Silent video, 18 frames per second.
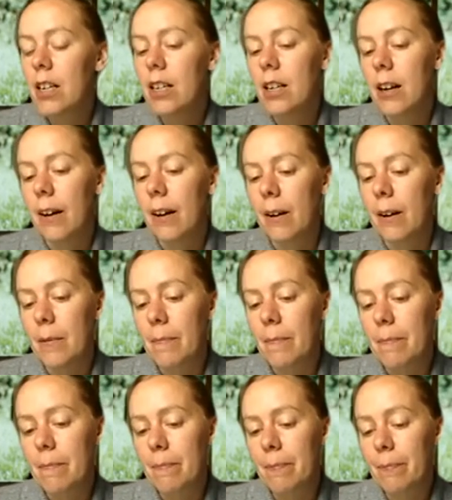
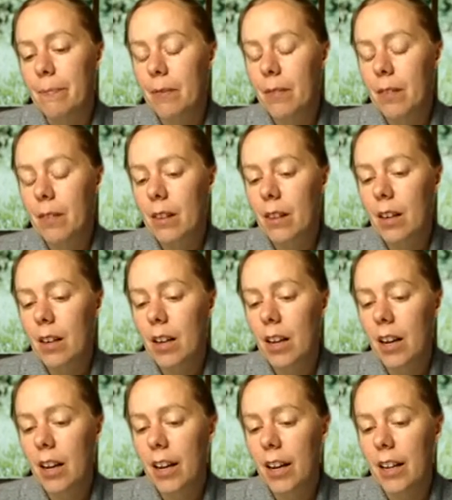
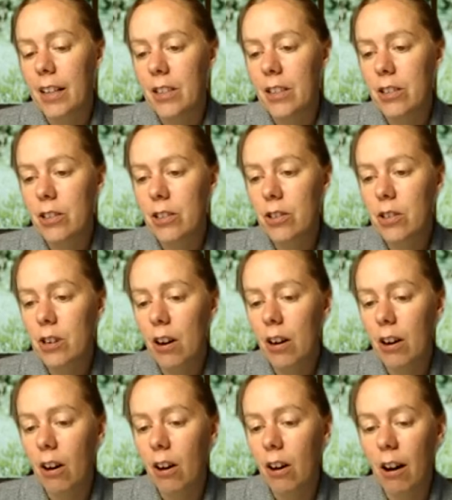and just
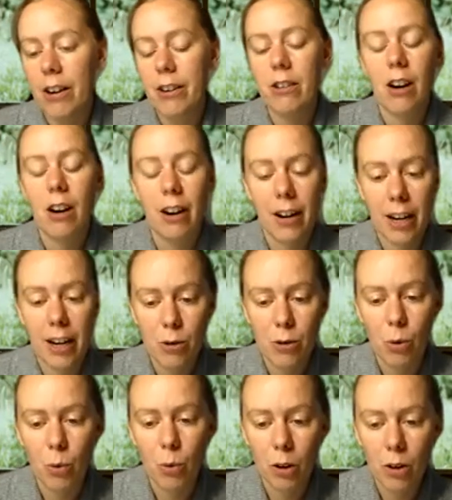honor our
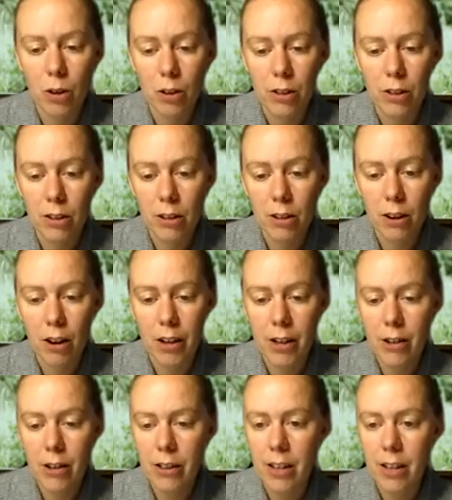natural world,
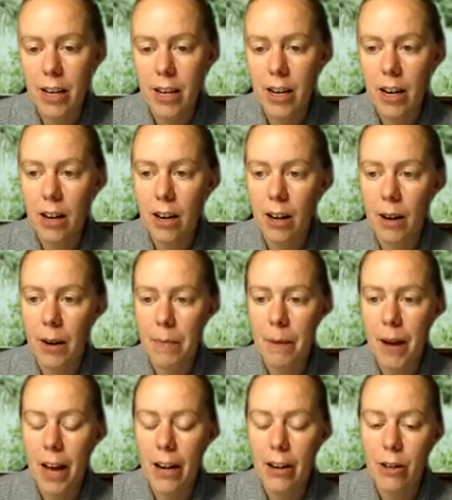honor the
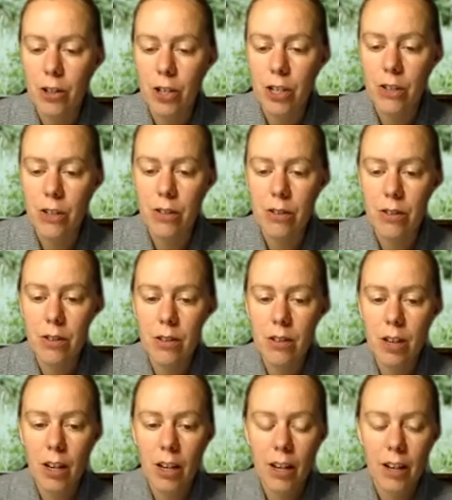energies
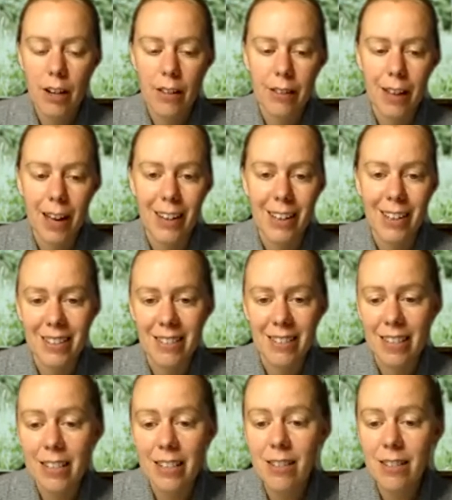that
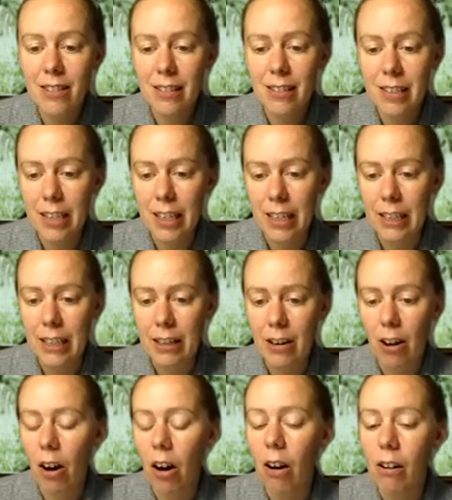exist in
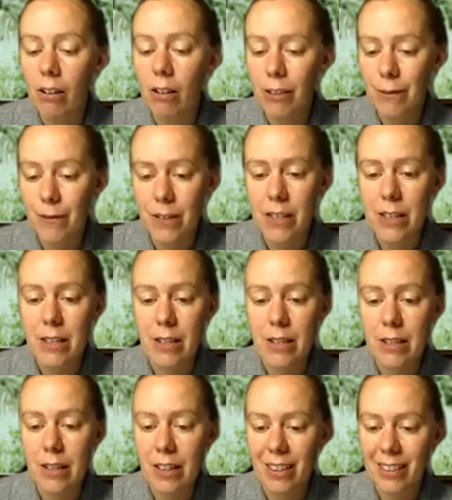all of
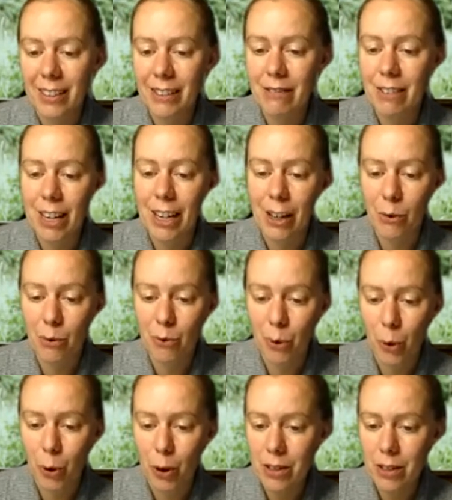these living
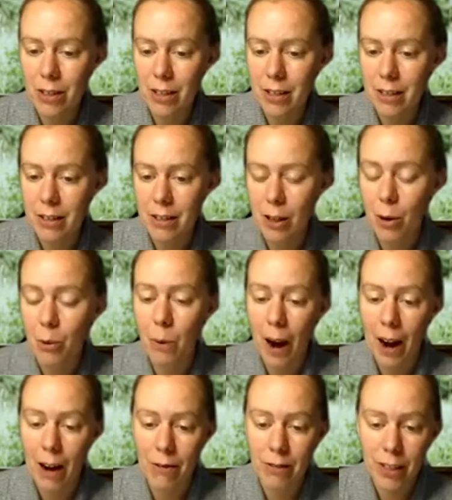forces
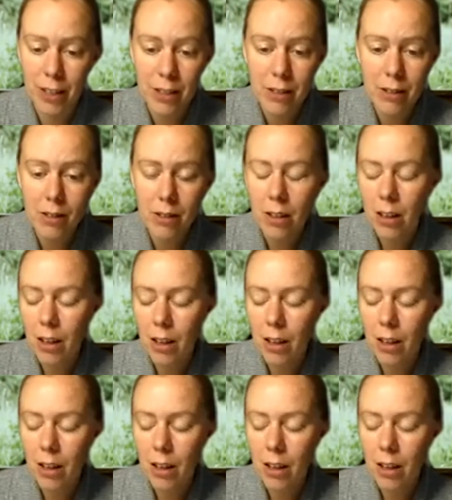around us,